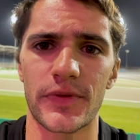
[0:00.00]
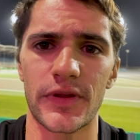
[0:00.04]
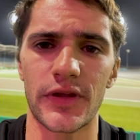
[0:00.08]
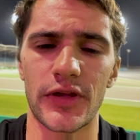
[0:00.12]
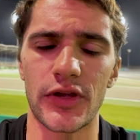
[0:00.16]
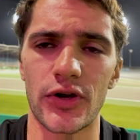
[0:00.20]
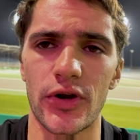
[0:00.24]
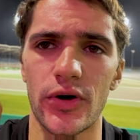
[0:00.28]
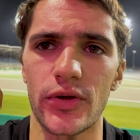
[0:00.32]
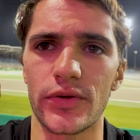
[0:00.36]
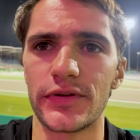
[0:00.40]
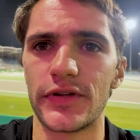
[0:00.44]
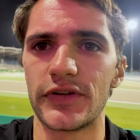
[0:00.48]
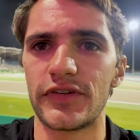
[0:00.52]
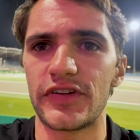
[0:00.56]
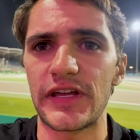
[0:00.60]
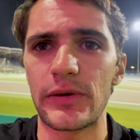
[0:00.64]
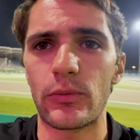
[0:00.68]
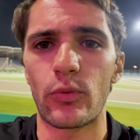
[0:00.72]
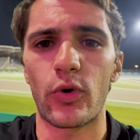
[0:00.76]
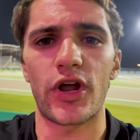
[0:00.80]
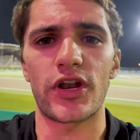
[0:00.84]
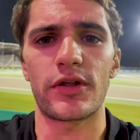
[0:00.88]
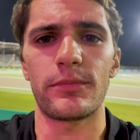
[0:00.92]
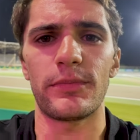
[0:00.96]
you know, the team
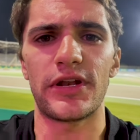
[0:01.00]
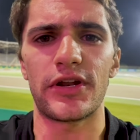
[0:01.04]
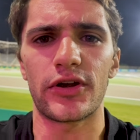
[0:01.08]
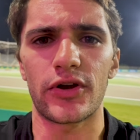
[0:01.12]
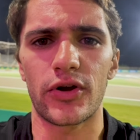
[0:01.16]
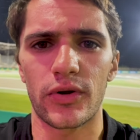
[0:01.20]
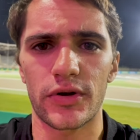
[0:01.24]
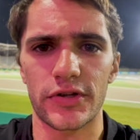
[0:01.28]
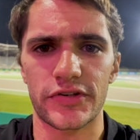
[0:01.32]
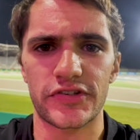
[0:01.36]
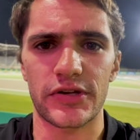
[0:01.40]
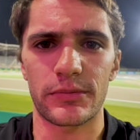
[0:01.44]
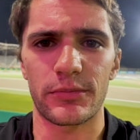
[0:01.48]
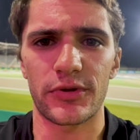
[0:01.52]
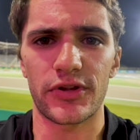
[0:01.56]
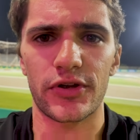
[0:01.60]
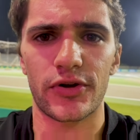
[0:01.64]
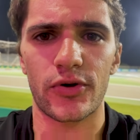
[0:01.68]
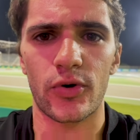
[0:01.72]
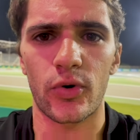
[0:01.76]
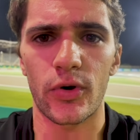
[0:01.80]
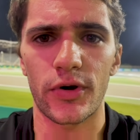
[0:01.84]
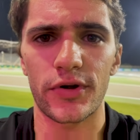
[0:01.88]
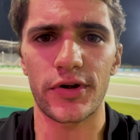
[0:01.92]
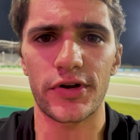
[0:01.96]
wanted me to go to some of the
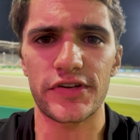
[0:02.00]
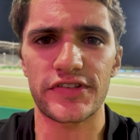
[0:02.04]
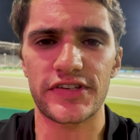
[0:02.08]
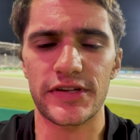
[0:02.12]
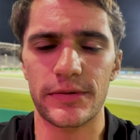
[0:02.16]
corners